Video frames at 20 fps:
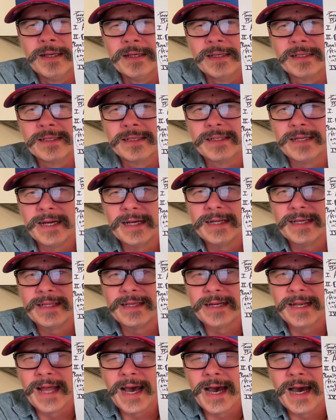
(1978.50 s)
study
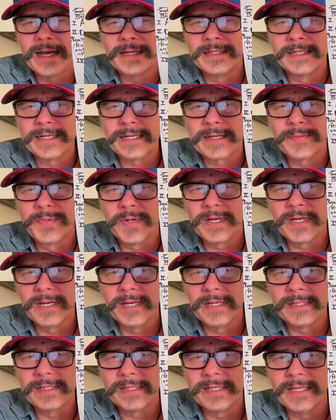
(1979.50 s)
the logic,
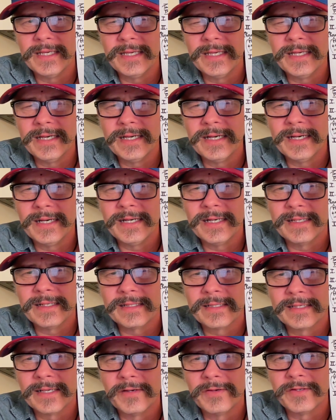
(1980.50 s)
because
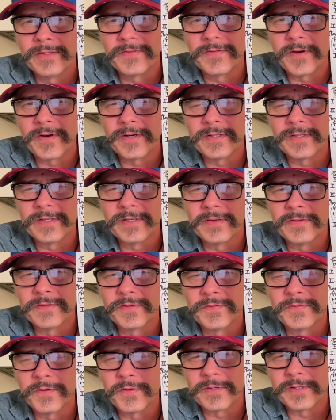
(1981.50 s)
so as far as
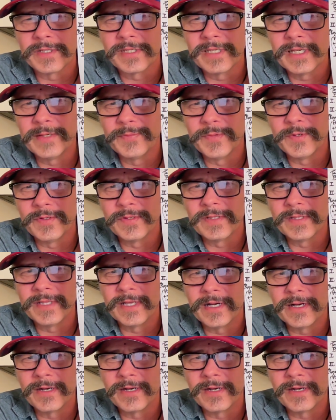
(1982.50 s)
those four symbols,